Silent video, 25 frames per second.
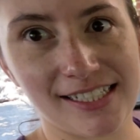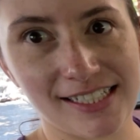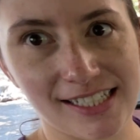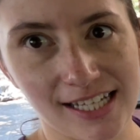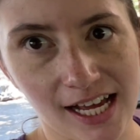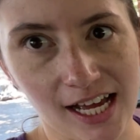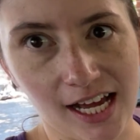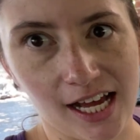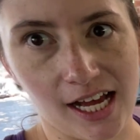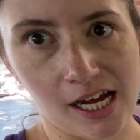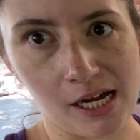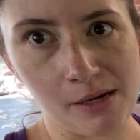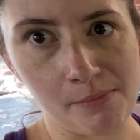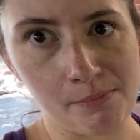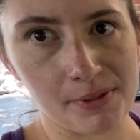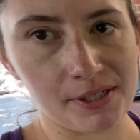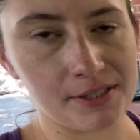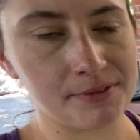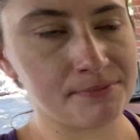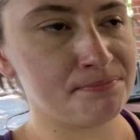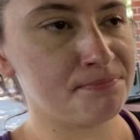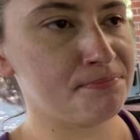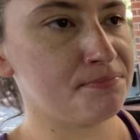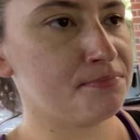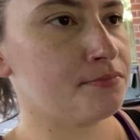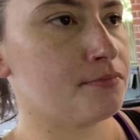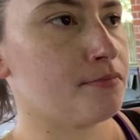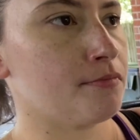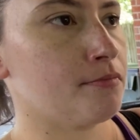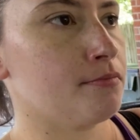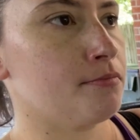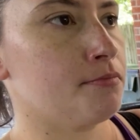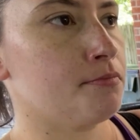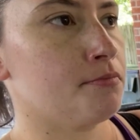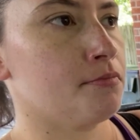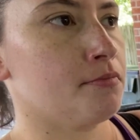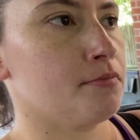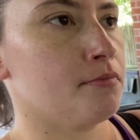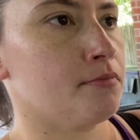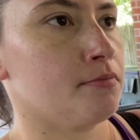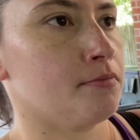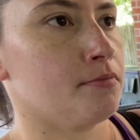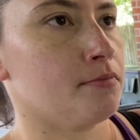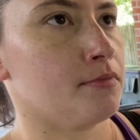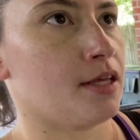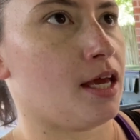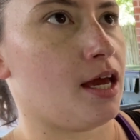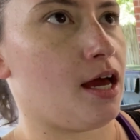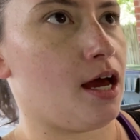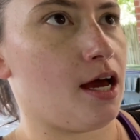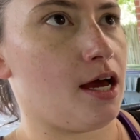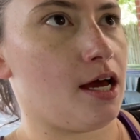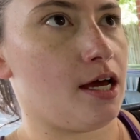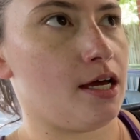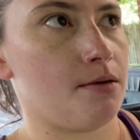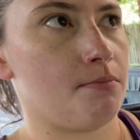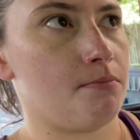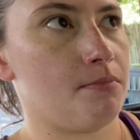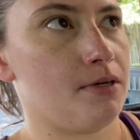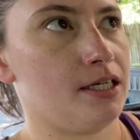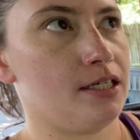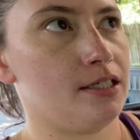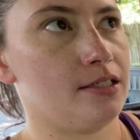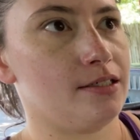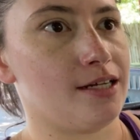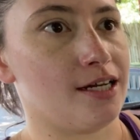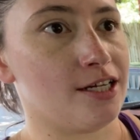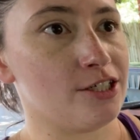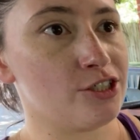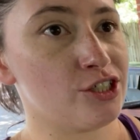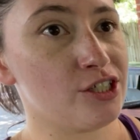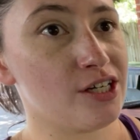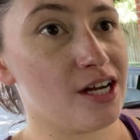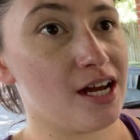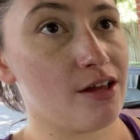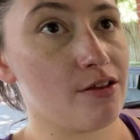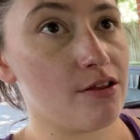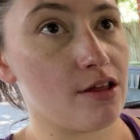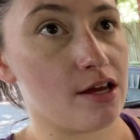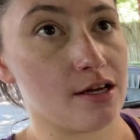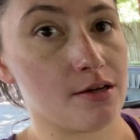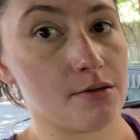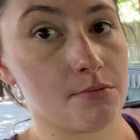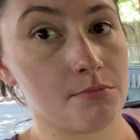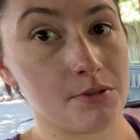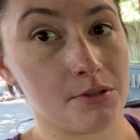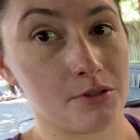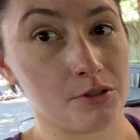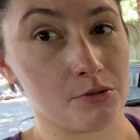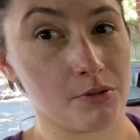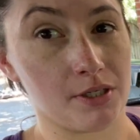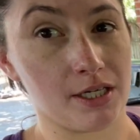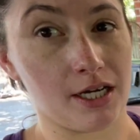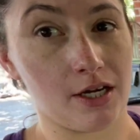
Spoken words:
top. I'm not sure how long I'm gonna be able to work